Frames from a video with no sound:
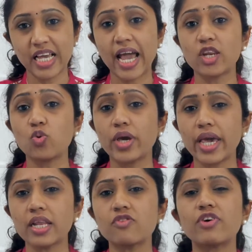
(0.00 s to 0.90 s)
And you
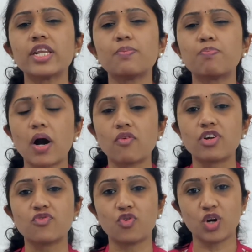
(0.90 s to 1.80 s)
gain very
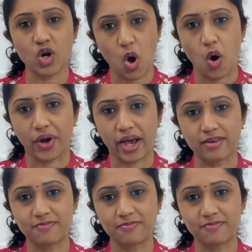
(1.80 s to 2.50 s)
powerful aura.